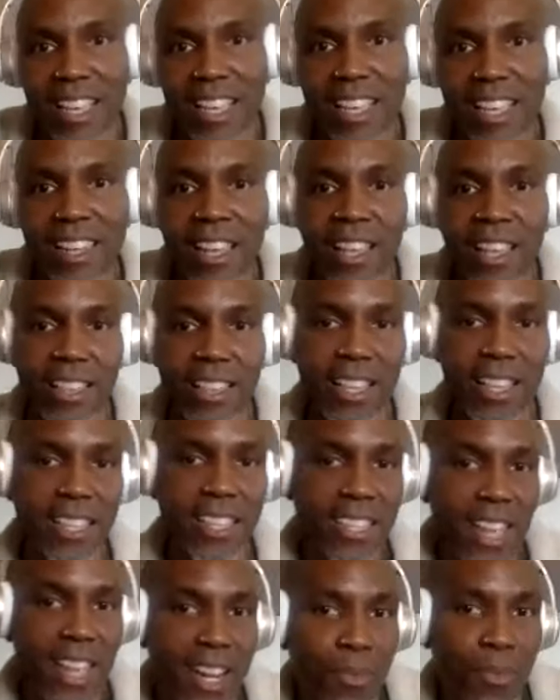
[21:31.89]
And this
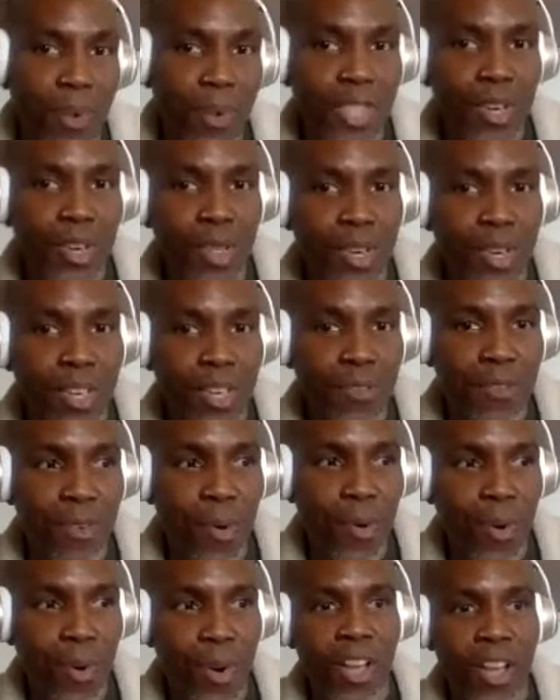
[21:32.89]
is kind of what they're looking
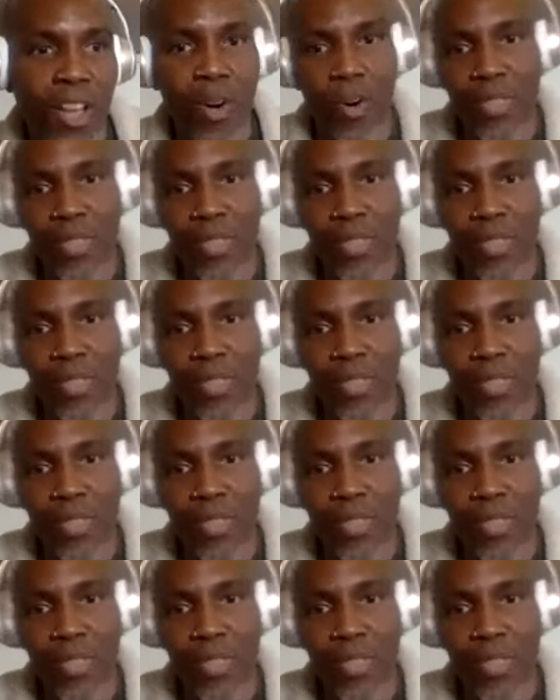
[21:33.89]
for,